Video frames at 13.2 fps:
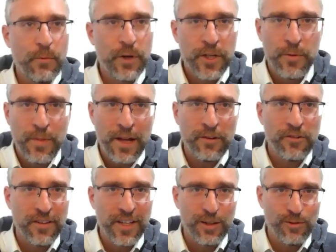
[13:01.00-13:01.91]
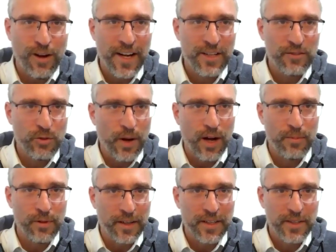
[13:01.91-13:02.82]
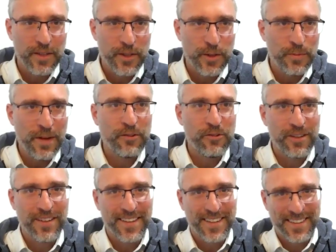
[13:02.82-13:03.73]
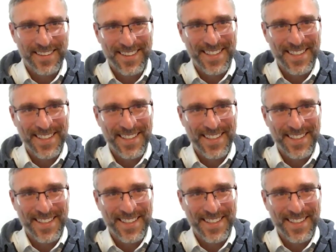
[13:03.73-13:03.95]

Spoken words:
when you mentioned the Iranian Republic, you mentioned the